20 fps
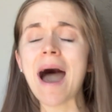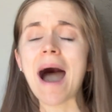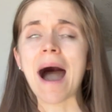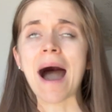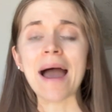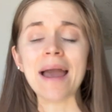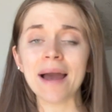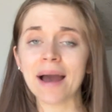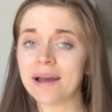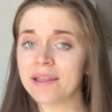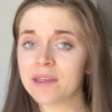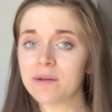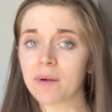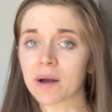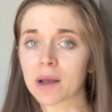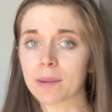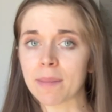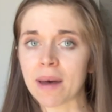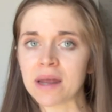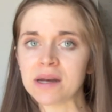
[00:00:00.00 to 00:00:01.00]
I highly
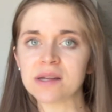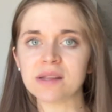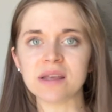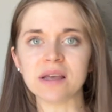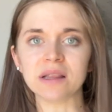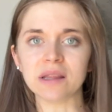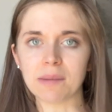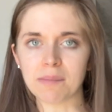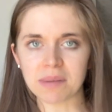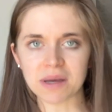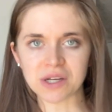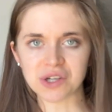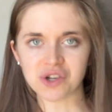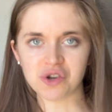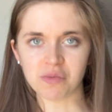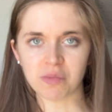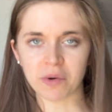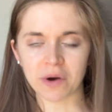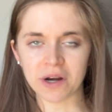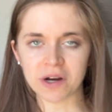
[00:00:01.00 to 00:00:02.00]
recommend the Olympian
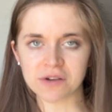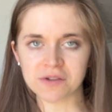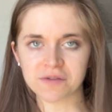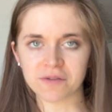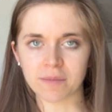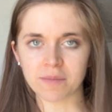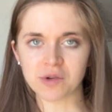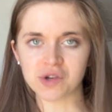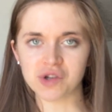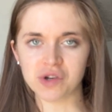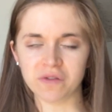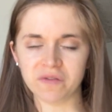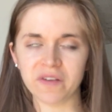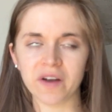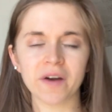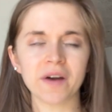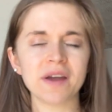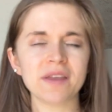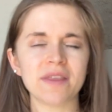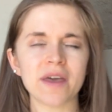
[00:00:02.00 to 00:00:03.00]
2.0s from the Shoe
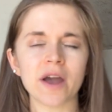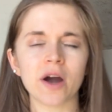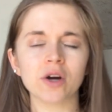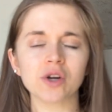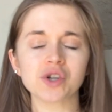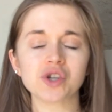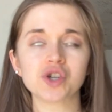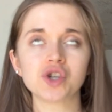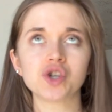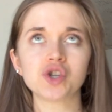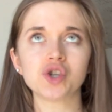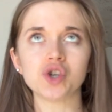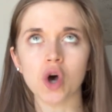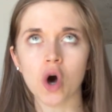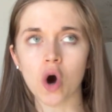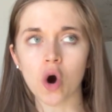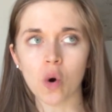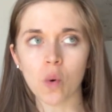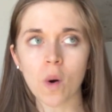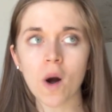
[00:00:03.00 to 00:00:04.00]
Fairy. They are
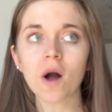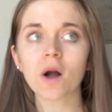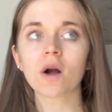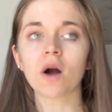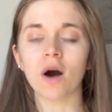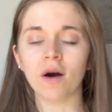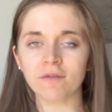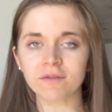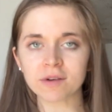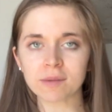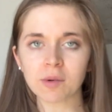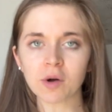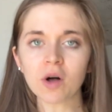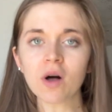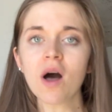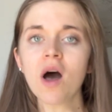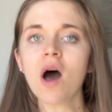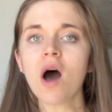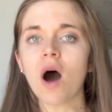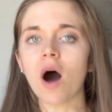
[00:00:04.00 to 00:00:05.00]
so
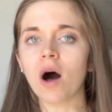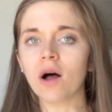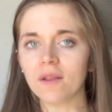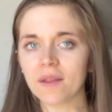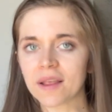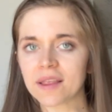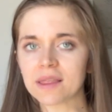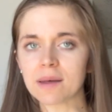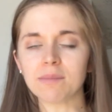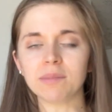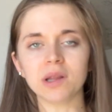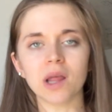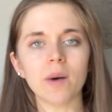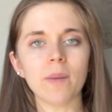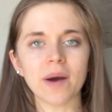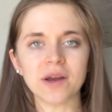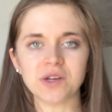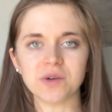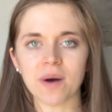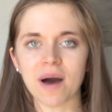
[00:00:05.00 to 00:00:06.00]
comfortable. I'll link them
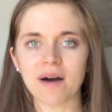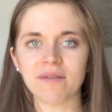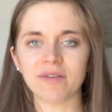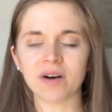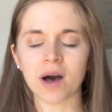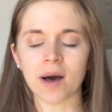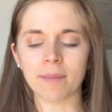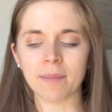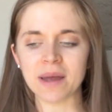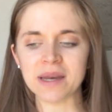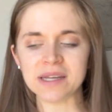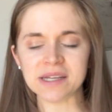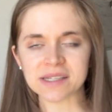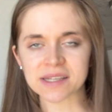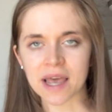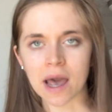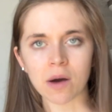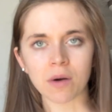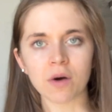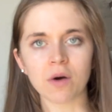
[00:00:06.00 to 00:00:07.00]
below. I do have a
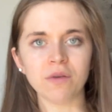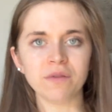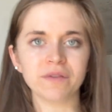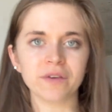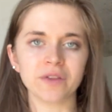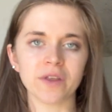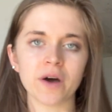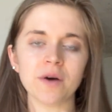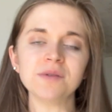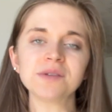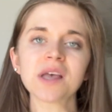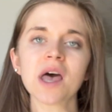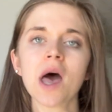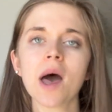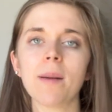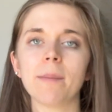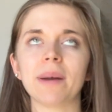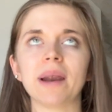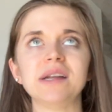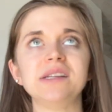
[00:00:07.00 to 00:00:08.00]
discount code for those,
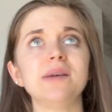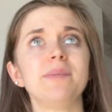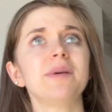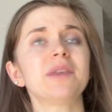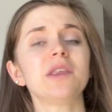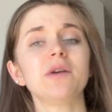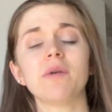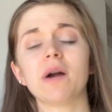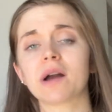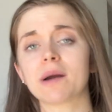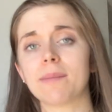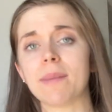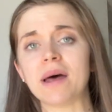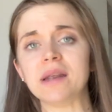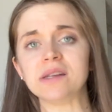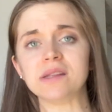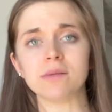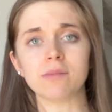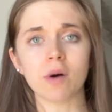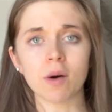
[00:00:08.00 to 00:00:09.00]
but I typically
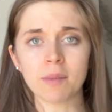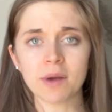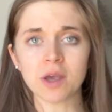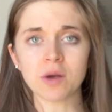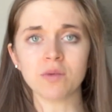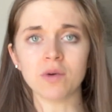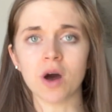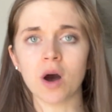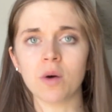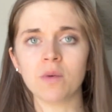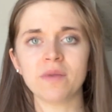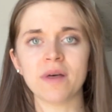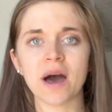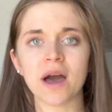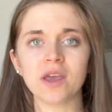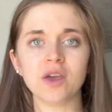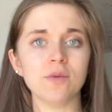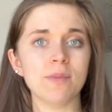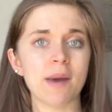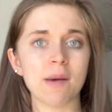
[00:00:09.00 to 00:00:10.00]
recommend the moment you know
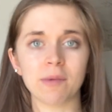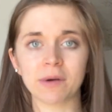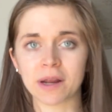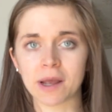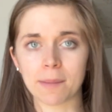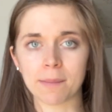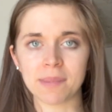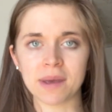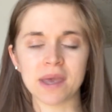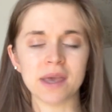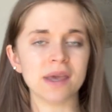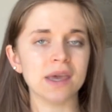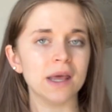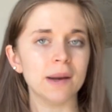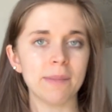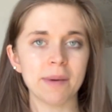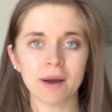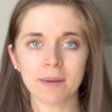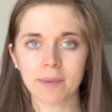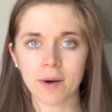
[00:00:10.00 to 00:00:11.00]
that you may want to compete, get
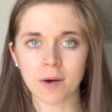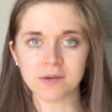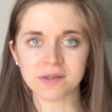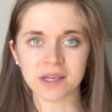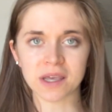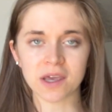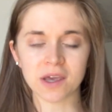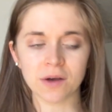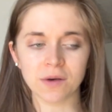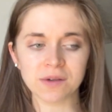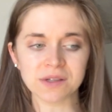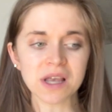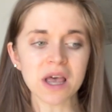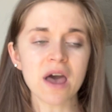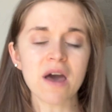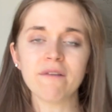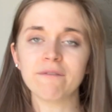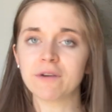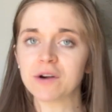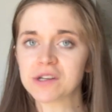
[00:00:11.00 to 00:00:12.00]
a pair of posing heels.
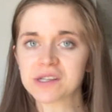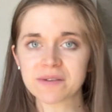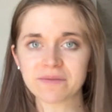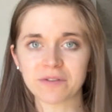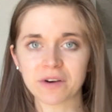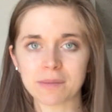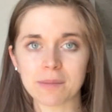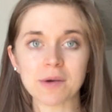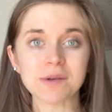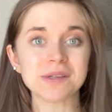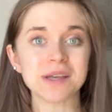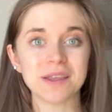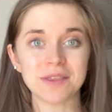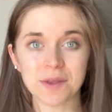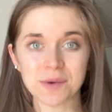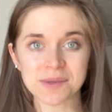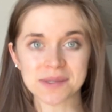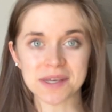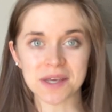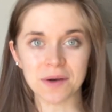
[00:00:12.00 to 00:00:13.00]
First and foremost, get
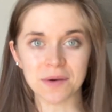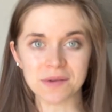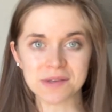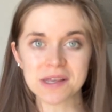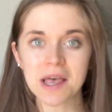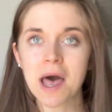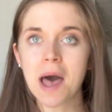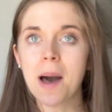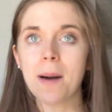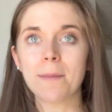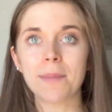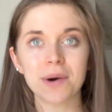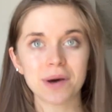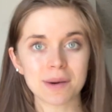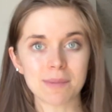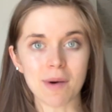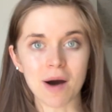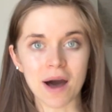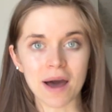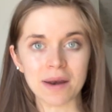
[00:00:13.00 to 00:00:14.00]
those heels, put
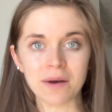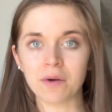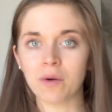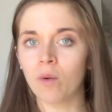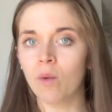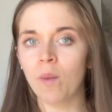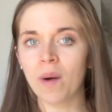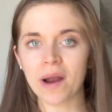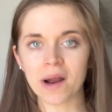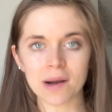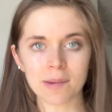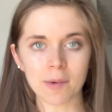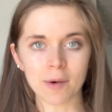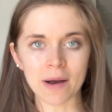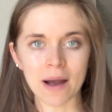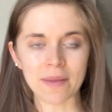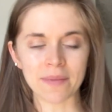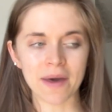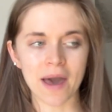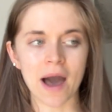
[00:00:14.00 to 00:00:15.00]
them on, wear them
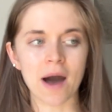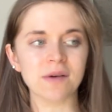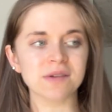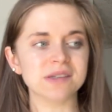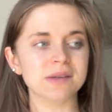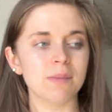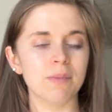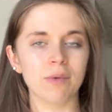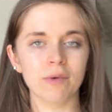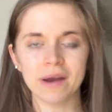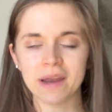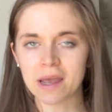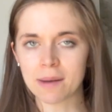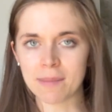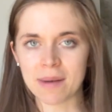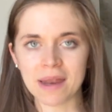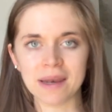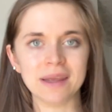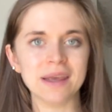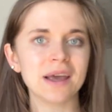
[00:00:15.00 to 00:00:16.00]
around the house, break
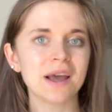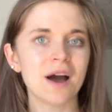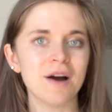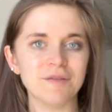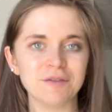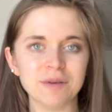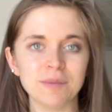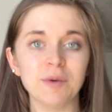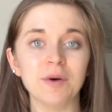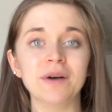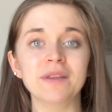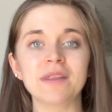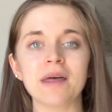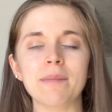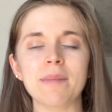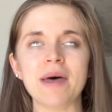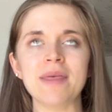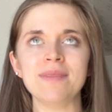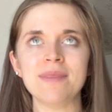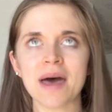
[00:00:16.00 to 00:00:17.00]
them in, get comfortable in
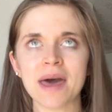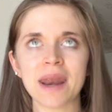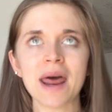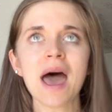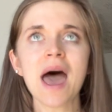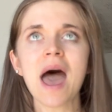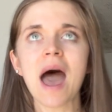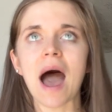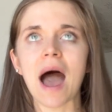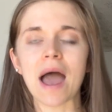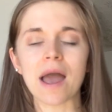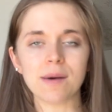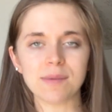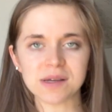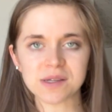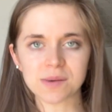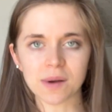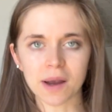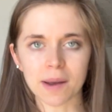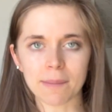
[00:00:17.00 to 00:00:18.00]
them. And then I
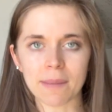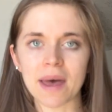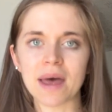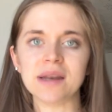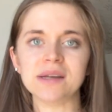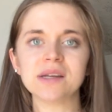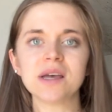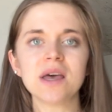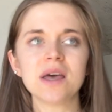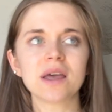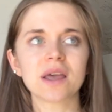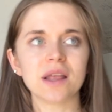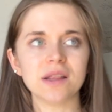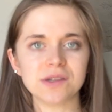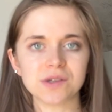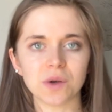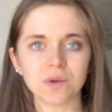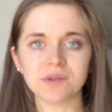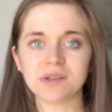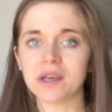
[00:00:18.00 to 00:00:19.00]
always recommend
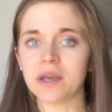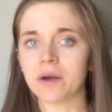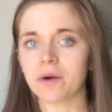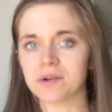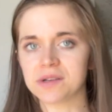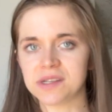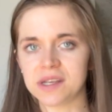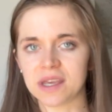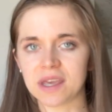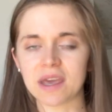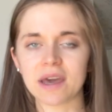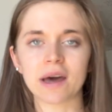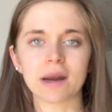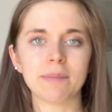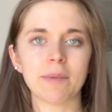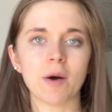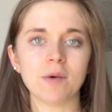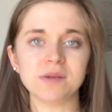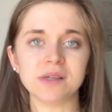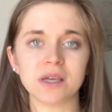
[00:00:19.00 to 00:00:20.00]
consulting or seeking out
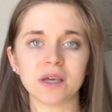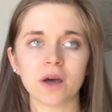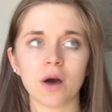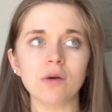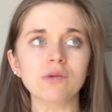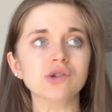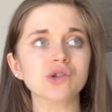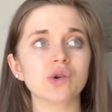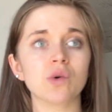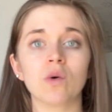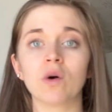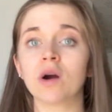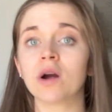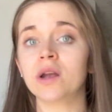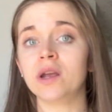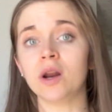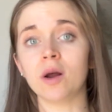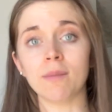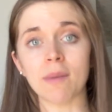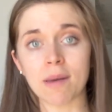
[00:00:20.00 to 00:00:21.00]
a posing coach, or,
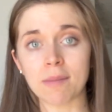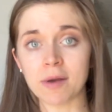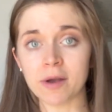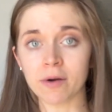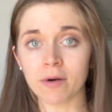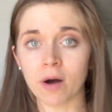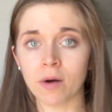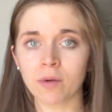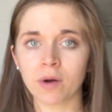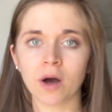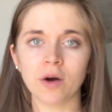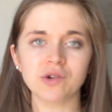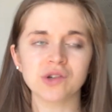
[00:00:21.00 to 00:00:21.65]
you know, maybe your own coach.